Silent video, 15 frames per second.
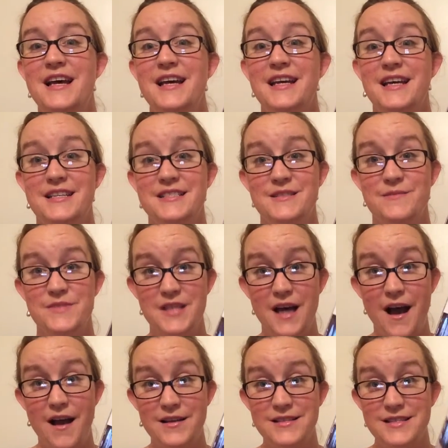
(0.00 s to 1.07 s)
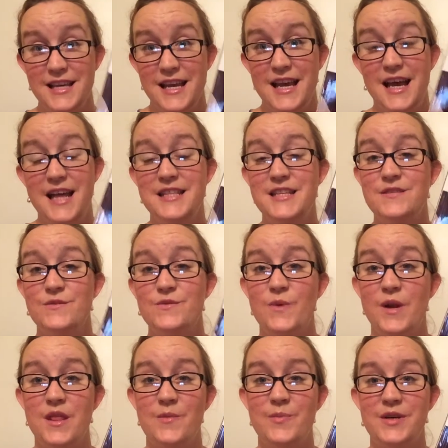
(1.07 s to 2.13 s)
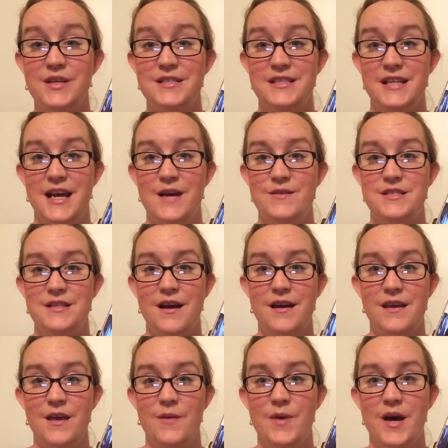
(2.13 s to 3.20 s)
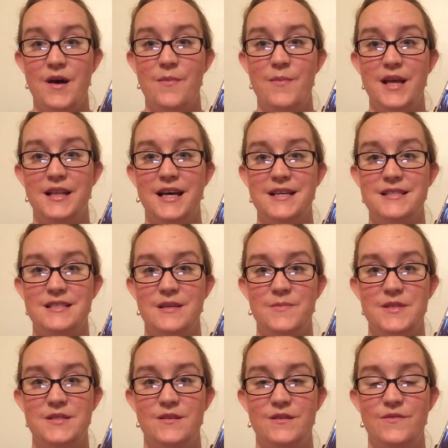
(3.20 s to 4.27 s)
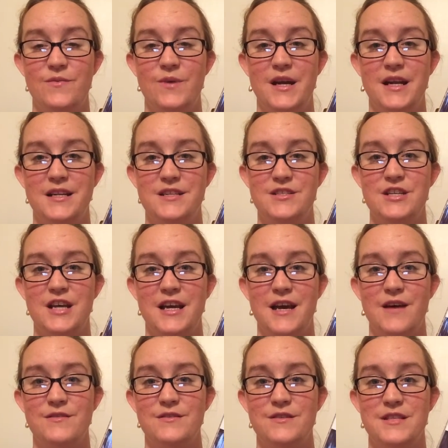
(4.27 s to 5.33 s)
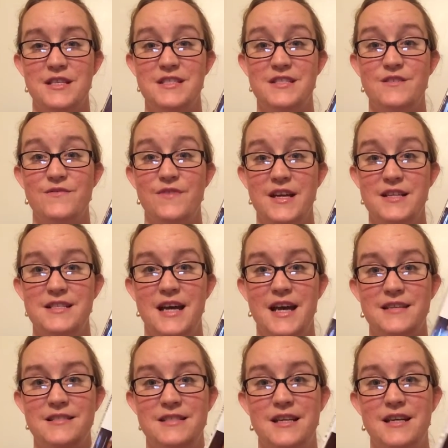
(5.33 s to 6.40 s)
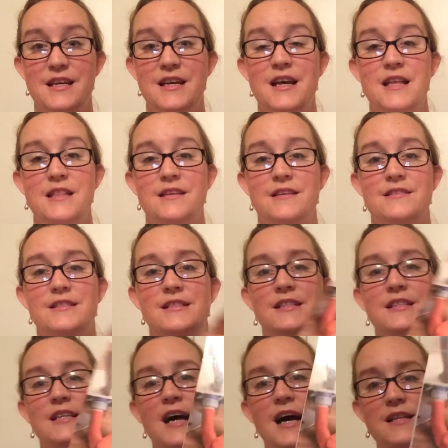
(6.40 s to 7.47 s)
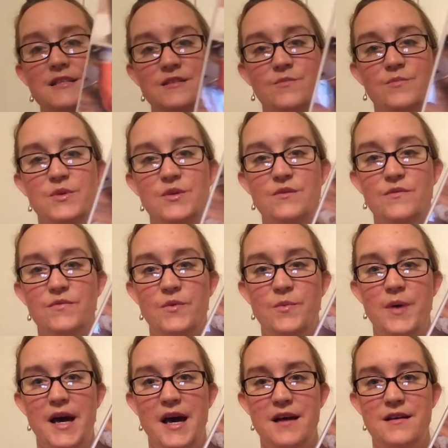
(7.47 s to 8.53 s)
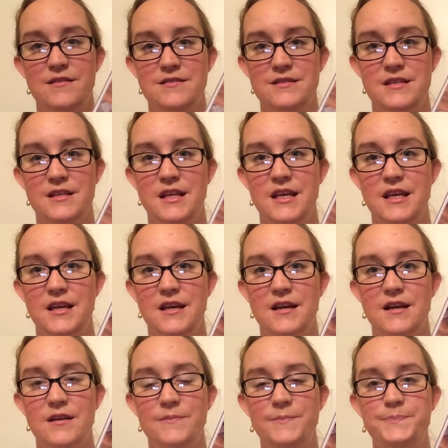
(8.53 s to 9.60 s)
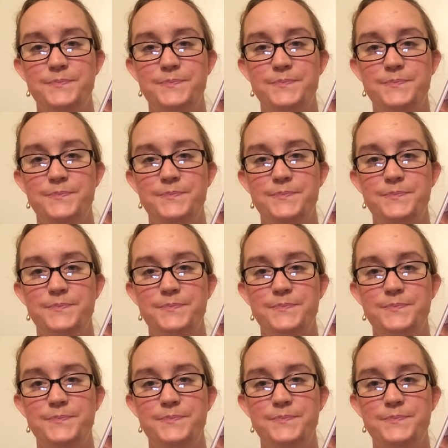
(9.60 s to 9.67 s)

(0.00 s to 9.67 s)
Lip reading: custom socks. And this was one of the books that I was talking about in my last episode of wanting to check out. So this is fantastic. There's lots of beautiful patterns in here.